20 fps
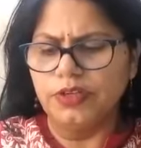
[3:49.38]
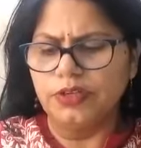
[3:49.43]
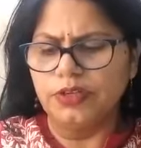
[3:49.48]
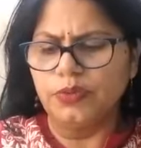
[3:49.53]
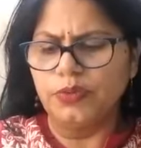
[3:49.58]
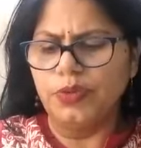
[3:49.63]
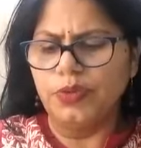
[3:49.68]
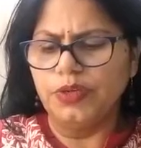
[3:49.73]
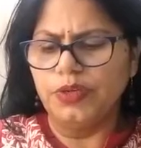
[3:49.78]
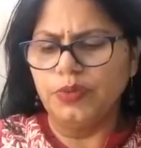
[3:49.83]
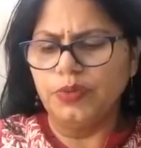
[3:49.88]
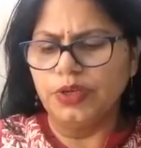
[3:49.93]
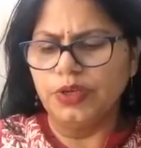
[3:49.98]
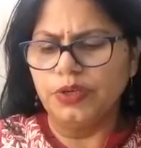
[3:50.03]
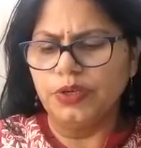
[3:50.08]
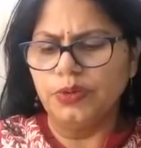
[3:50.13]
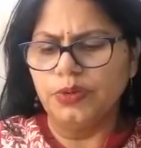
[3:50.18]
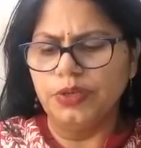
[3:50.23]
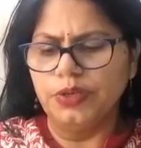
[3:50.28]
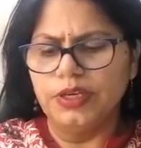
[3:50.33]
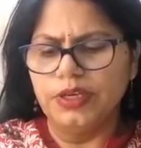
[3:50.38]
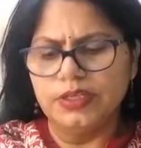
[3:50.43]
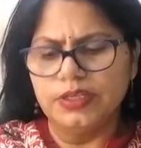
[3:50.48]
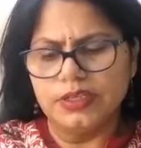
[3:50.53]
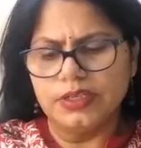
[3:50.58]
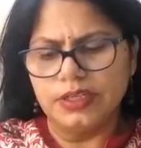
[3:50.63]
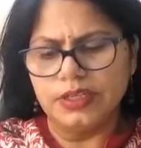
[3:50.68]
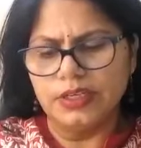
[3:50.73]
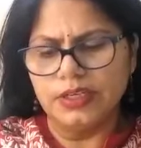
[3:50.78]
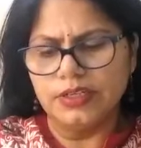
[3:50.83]
Queen Victoria's
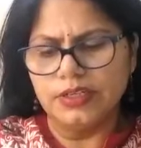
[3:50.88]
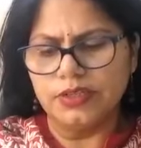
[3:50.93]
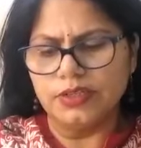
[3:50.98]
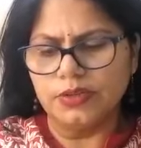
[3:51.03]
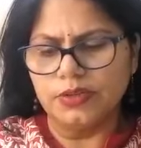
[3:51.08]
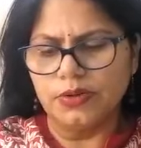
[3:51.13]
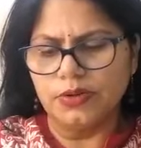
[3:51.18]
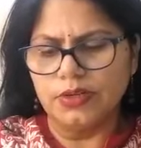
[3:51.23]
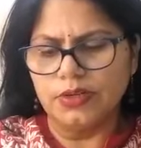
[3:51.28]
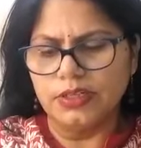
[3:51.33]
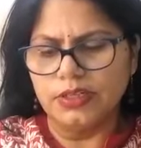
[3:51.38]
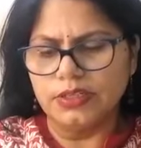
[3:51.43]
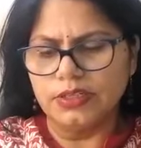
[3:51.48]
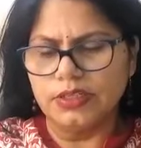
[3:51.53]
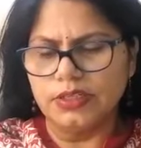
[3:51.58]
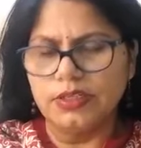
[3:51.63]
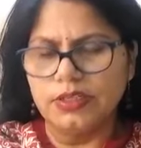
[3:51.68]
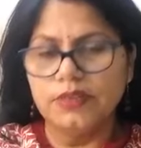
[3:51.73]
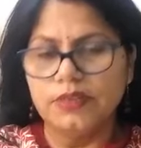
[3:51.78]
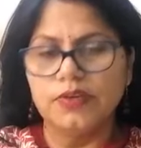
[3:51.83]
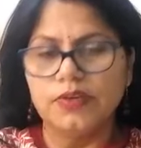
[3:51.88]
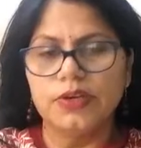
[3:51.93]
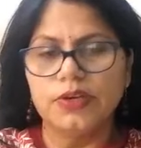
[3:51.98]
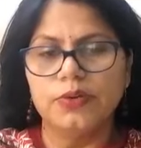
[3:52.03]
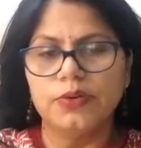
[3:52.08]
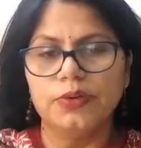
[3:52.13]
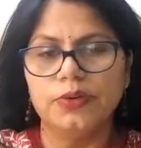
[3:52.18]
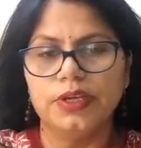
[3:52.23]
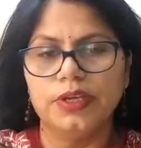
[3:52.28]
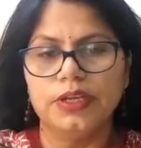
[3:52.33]
reign is called as the
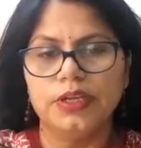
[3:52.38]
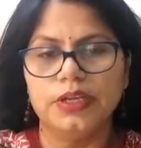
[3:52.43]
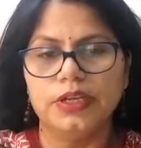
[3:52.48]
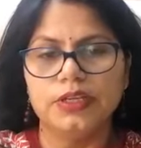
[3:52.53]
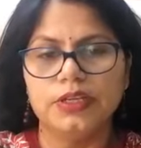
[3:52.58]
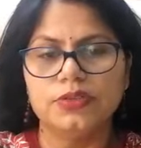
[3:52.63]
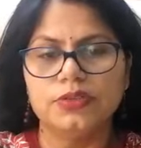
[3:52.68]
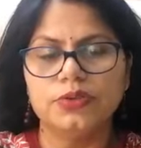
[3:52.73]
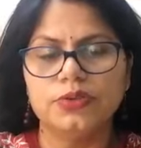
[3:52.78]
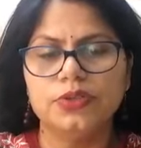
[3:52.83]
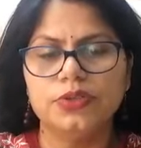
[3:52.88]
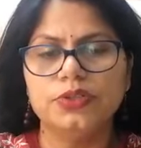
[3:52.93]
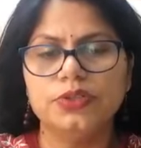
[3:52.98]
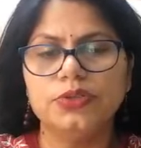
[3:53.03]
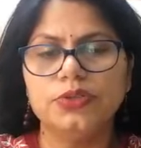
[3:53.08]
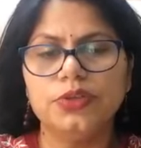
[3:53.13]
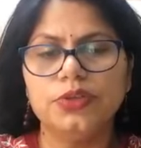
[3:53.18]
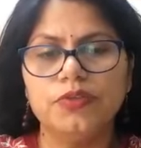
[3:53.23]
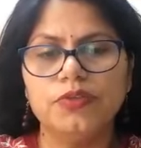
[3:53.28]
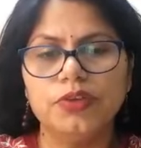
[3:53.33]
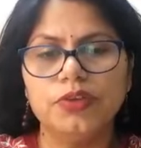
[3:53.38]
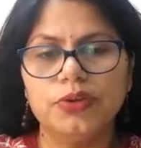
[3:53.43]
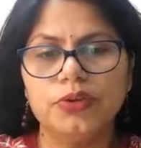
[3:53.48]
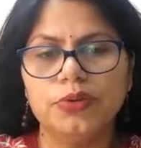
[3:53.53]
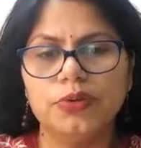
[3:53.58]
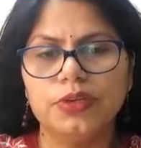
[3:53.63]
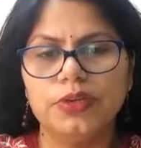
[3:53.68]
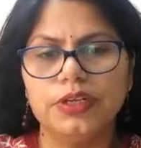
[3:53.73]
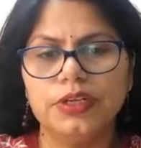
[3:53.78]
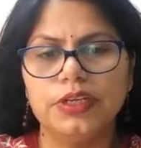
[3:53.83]
Victorian era. So during
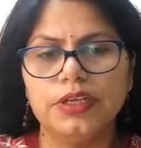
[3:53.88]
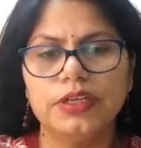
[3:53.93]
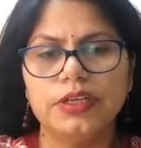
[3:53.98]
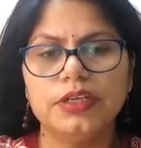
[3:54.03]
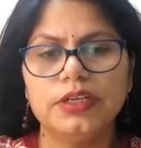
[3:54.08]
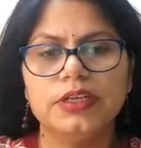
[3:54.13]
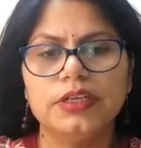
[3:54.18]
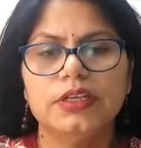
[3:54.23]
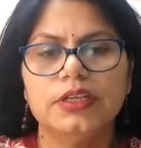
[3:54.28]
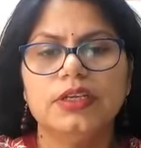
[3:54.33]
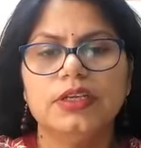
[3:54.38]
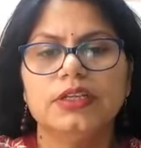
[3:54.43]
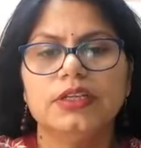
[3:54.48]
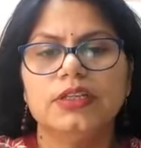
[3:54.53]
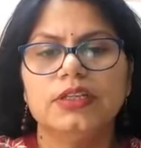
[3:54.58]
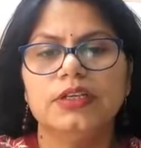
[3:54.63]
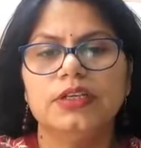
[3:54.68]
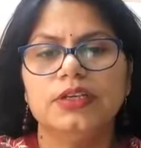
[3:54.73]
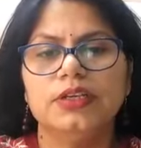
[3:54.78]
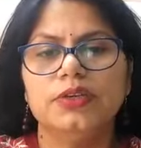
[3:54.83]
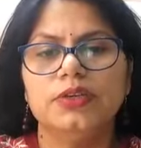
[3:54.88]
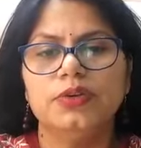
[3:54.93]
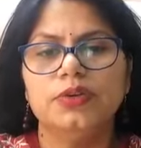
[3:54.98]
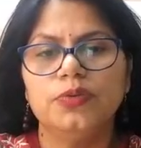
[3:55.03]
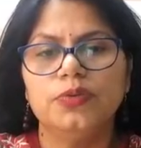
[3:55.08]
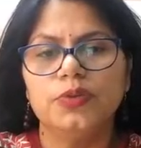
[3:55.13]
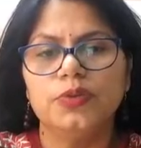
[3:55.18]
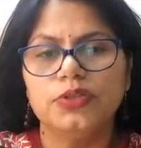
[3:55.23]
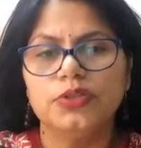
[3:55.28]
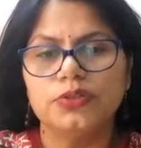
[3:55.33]
Victorian era, the
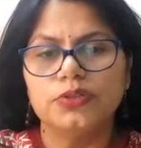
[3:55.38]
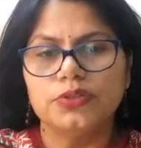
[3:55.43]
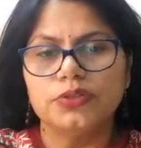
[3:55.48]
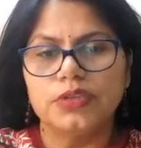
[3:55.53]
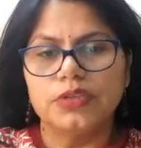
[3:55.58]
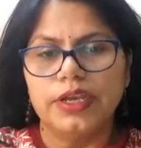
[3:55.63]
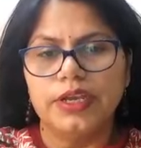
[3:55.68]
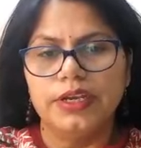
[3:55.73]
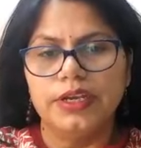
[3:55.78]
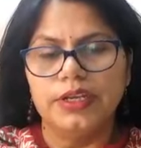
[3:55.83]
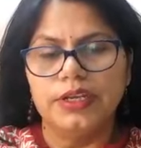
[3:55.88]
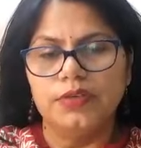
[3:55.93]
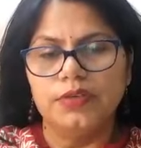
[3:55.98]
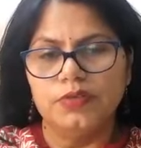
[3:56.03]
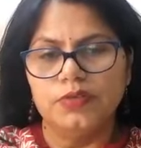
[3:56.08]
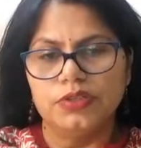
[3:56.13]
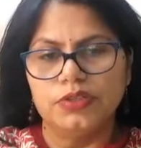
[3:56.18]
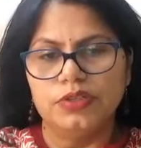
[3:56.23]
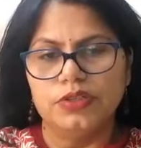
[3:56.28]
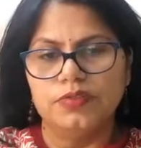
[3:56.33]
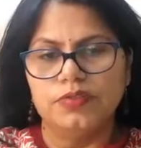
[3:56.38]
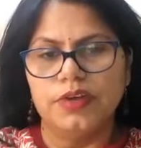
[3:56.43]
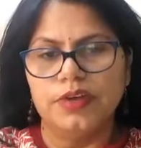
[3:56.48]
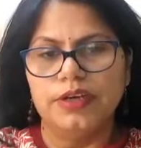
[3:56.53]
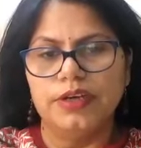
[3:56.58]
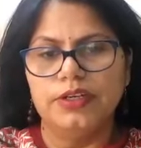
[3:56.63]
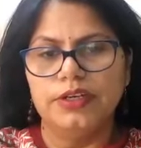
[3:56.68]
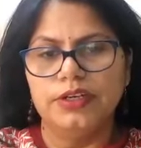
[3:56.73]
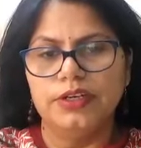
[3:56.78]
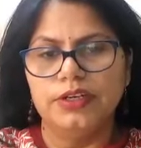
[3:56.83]
European society was
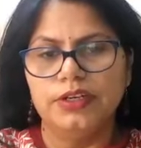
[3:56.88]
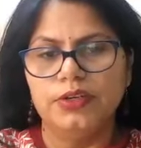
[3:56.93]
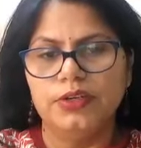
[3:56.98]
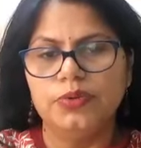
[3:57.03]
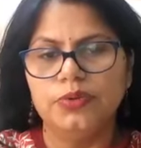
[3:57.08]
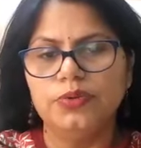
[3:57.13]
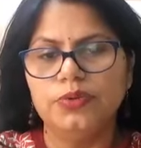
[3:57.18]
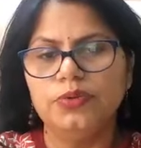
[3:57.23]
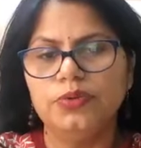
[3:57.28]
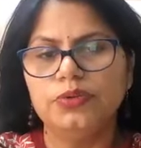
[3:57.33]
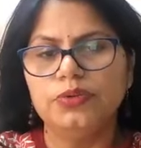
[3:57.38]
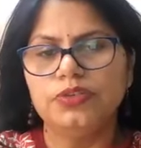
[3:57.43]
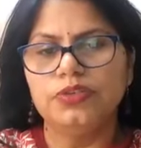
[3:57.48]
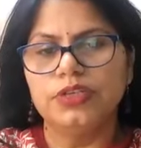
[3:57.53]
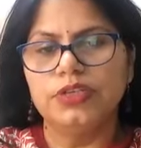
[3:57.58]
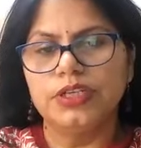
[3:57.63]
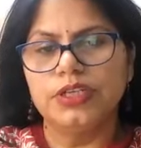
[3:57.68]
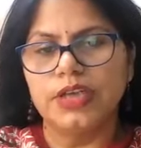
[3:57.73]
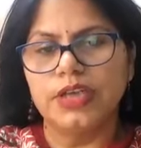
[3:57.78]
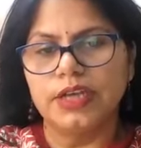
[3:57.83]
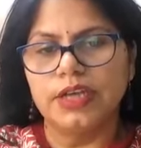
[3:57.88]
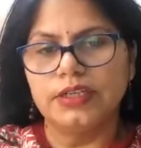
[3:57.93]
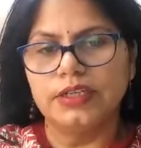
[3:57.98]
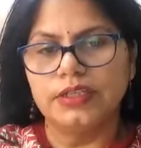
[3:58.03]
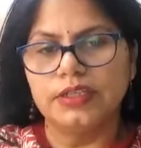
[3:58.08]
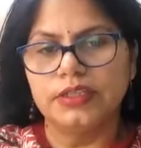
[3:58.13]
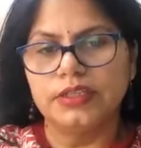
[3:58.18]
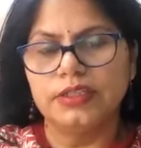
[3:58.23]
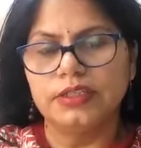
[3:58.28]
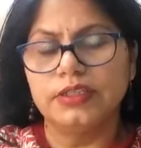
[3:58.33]
divided into three
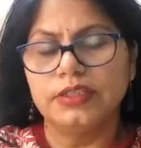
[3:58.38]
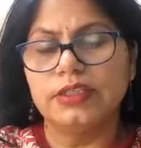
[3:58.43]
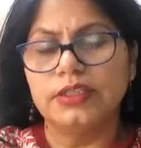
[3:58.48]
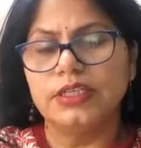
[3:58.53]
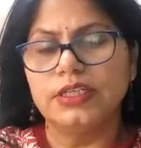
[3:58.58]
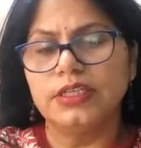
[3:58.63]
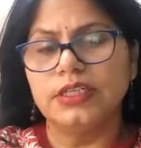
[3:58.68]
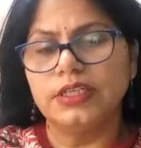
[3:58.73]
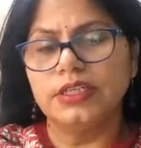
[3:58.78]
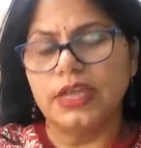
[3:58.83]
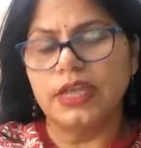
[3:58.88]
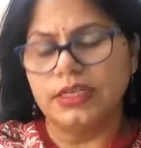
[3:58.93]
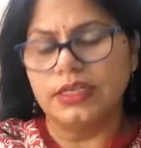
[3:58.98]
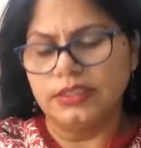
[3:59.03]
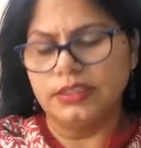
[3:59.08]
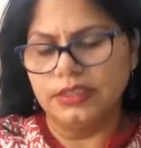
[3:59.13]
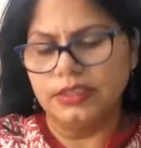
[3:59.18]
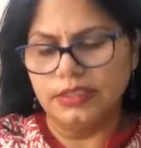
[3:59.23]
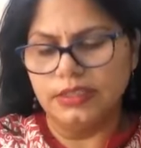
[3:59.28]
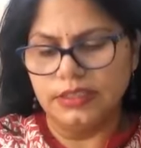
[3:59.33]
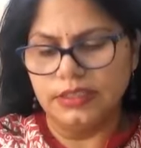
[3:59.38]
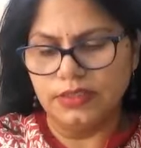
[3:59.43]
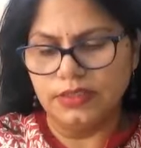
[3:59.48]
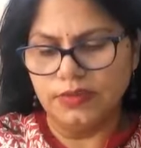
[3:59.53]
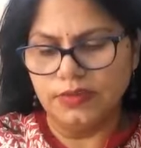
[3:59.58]
categories.